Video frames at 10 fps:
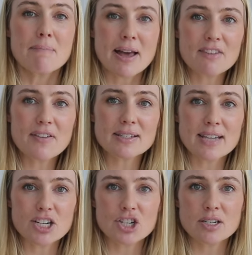
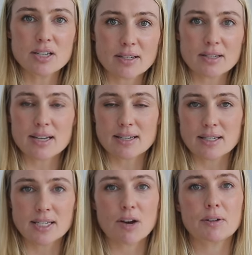Manifestation doesn't
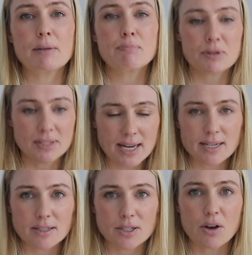necessarily present
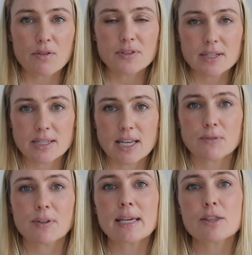itself
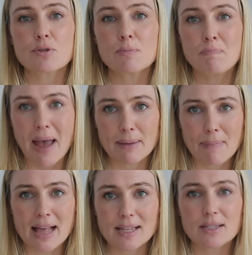successfully through bank
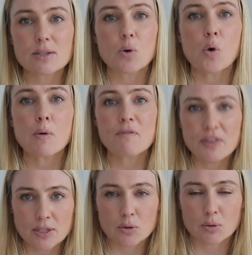balances or
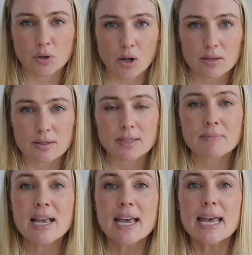physical dollars.
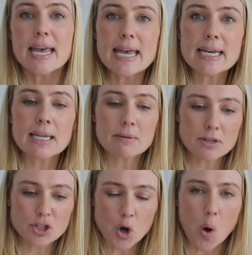It
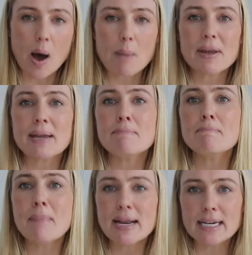can show up
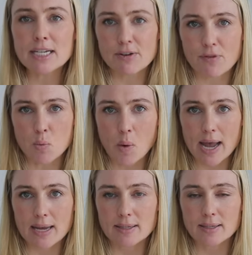in many different
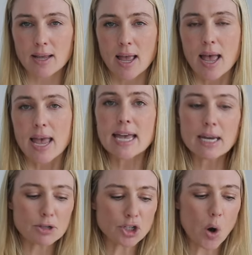ways. It
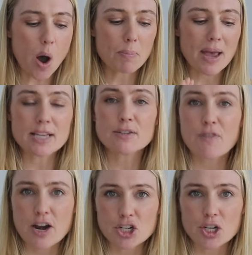can show up as
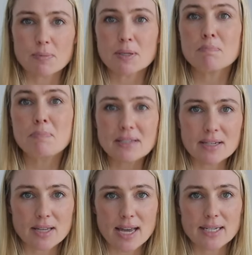friendships,
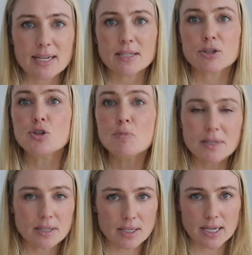business ideas, new
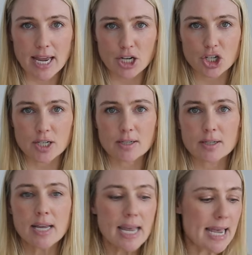business
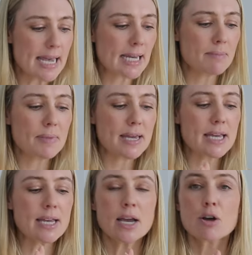connections. It can
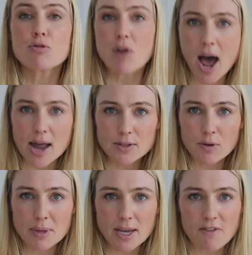be grants
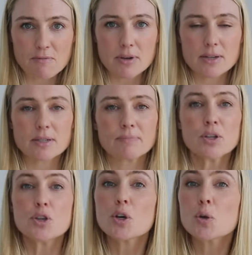from the government.
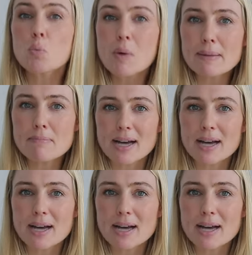You can win